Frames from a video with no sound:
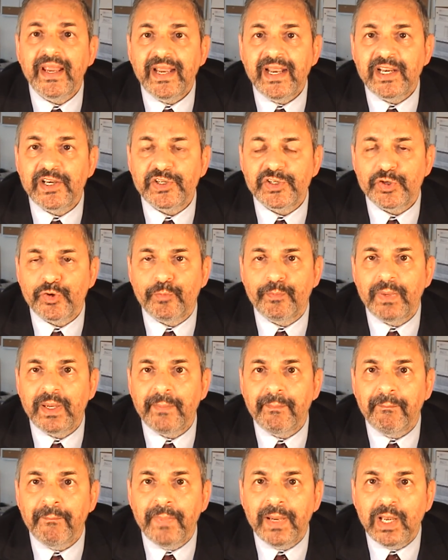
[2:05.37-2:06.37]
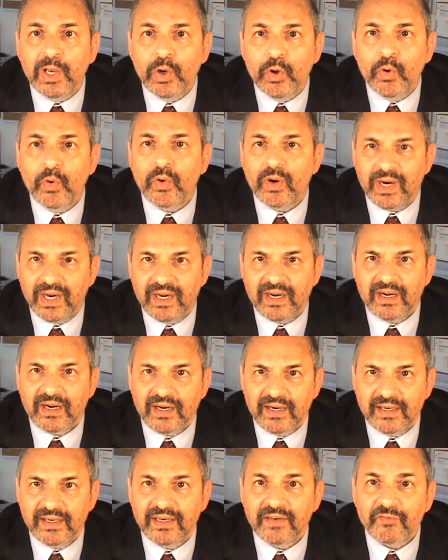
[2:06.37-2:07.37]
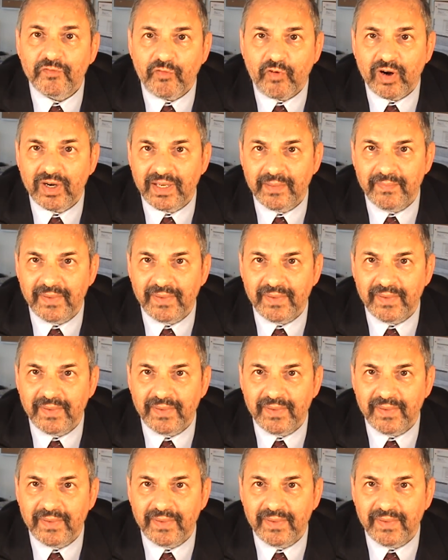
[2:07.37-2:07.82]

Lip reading: it should be below 140